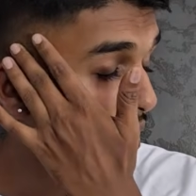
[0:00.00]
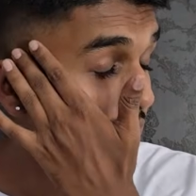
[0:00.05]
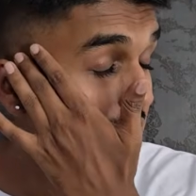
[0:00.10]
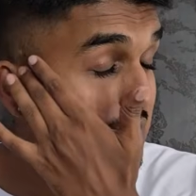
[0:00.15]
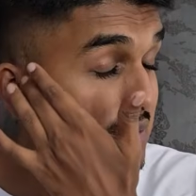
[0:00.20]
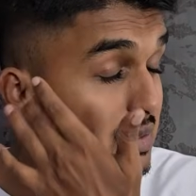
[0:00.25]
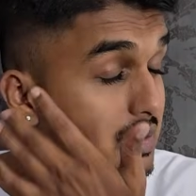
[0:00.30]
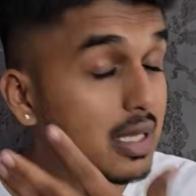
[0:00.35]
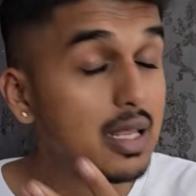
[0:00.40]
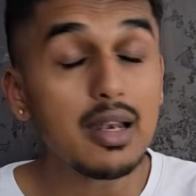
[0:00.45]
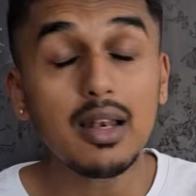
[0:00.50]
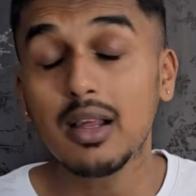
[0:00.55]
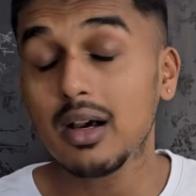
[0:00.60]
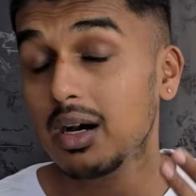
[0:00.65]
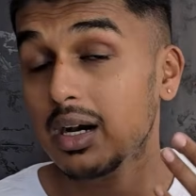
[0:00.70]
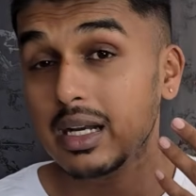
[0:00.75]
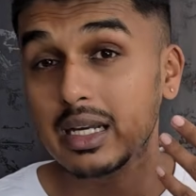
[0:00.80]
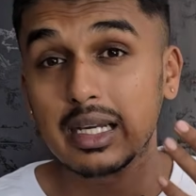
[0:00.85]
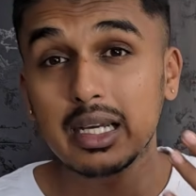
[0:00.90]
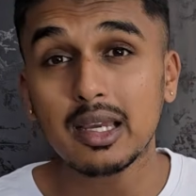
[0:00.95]
Still
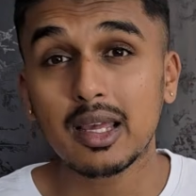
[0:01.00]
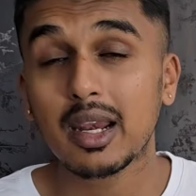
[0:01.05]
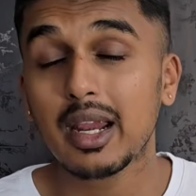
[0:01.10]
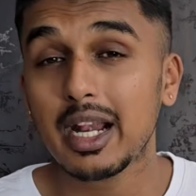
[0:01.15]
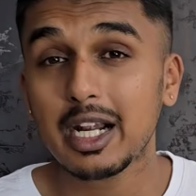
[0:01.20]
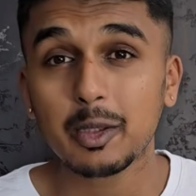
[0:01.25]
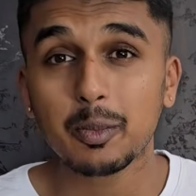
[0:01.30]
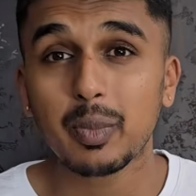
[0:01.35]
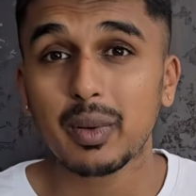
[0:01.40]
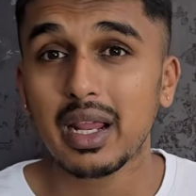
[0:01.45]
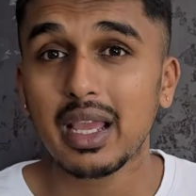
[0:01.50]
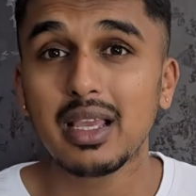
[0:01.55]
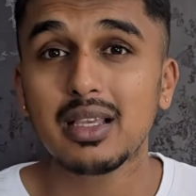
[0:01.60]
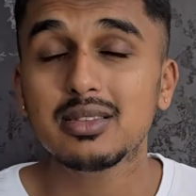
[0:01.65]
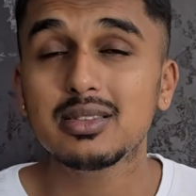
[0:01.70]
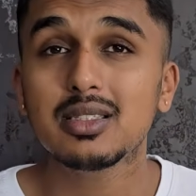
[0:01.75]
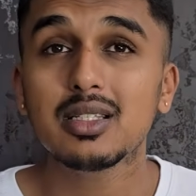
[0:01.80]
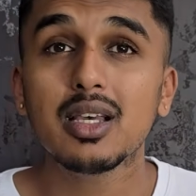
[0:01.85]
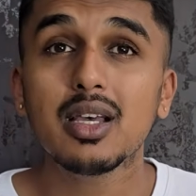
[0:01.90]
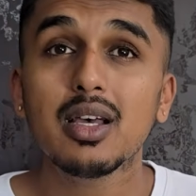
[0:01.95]
a great
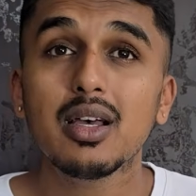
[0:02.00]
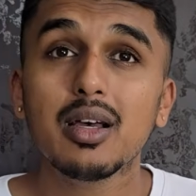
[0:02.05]
price,